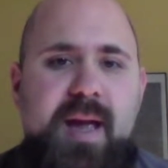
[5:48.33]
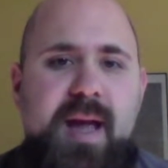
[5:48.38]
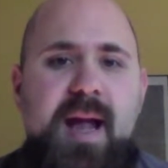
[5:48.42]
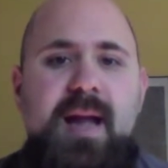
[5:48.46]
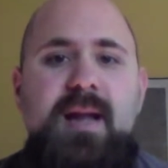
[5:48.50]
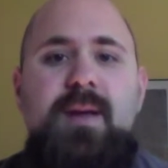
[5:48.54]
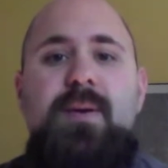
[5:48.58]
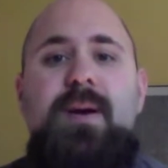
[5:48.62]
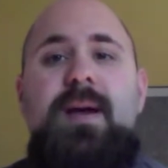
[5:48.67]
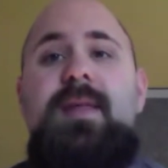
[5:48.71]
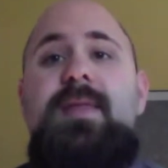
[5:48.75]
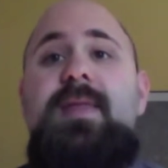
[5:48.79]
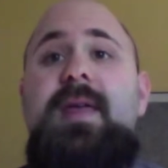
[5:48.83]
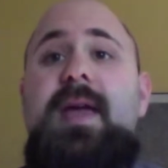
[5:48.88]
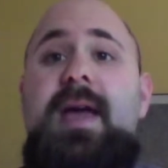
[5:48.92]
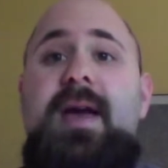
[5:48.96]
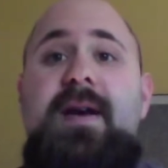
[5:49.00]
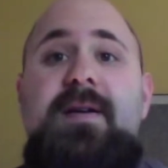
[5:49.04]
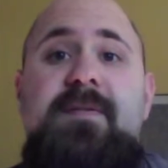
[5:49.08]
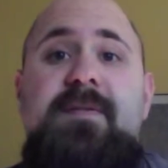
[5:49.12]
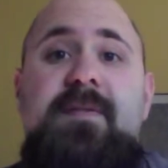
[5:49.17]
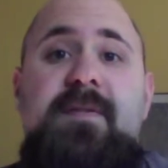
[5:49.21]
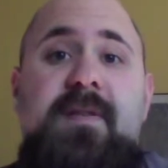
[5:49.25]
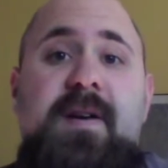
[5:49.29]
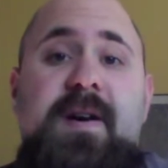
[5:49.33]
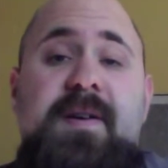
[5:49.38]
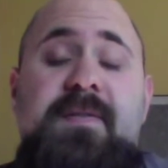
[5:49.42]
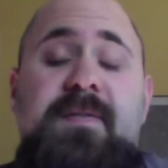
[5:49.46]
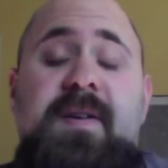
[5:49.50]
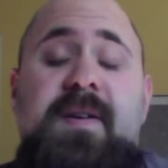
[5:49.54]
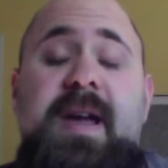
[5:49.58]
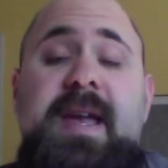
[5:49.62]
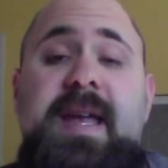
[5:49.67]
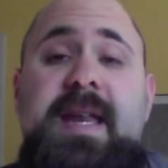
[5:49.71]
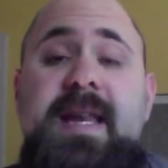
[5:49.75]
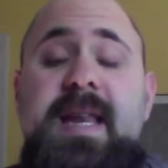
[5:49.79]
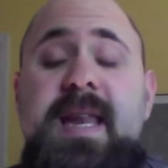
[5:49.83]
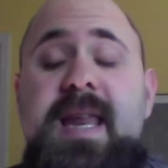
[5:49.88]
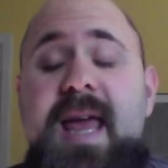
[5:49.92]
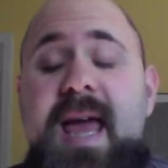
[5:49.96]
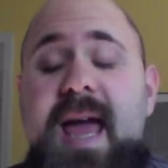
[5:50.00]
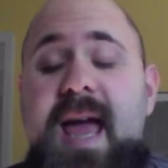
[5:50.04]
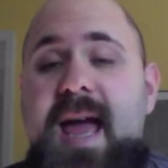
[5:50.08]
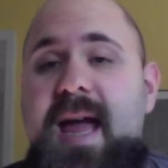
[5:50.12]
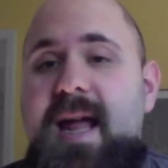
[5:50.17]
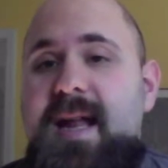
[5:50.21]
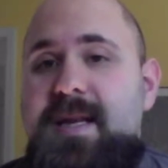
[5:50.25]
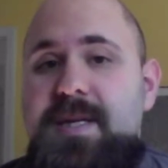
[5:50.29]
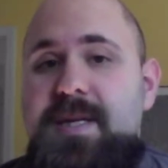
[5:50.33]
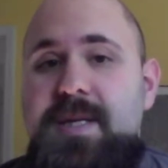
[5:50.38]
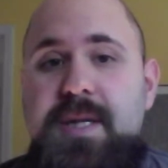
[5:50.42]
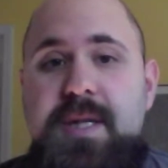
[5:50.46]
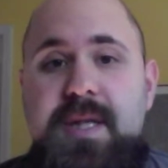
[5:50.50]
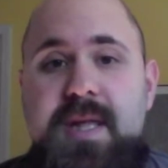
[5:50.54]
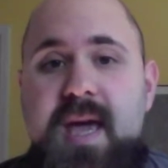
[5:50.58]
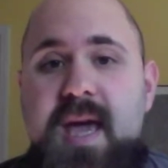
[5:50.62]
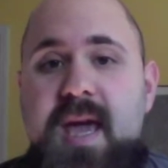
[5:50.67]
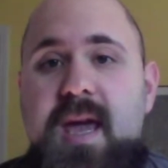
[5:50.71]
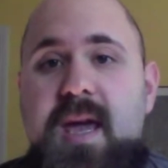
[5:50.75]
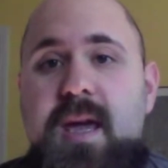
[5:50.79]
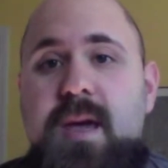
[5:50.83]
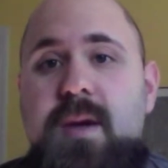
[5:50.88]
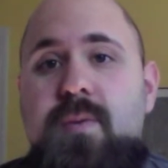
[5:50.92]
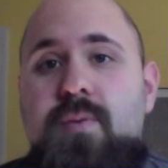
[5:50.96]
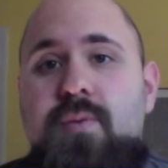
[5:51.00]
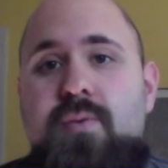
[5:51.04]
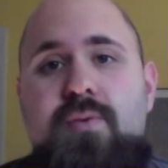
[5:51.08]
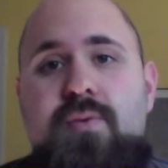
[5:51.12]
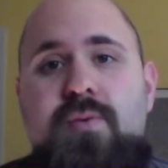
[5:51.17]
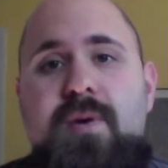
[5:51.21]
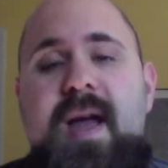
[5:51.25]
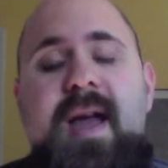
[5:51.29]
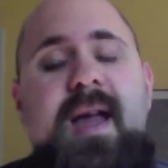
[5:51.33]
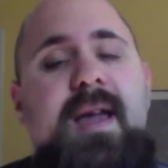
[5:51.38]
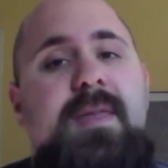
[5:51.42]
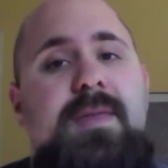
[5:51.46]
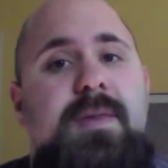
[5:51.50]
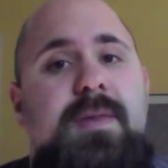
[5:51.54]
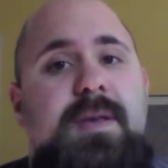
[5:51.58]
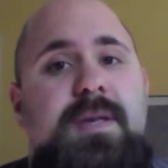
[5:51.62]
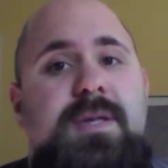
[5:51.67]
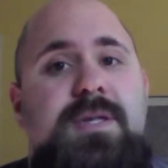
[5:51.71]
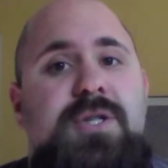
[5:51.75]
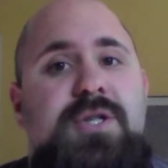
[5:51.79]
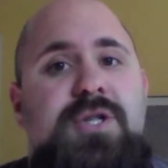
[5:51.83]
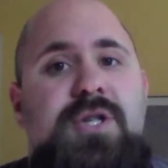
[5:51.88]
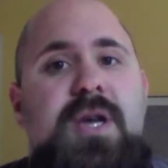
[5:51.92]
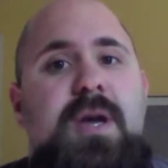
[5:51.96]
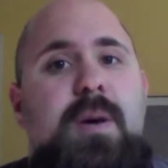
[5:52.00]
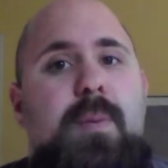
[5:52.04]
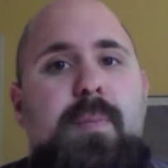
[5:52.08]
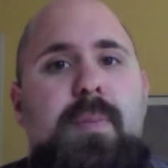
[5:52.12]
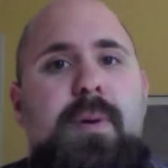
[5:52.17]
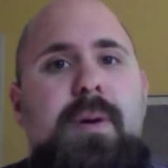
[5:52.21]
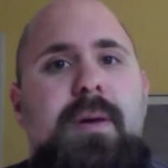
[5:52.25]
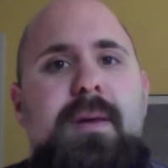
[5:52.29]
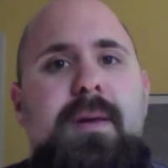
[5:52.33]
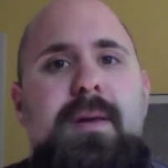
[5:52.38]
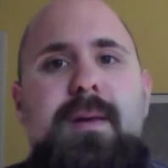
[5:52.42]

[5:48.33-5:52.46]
Anyway, they have a fight and they wreck this ship.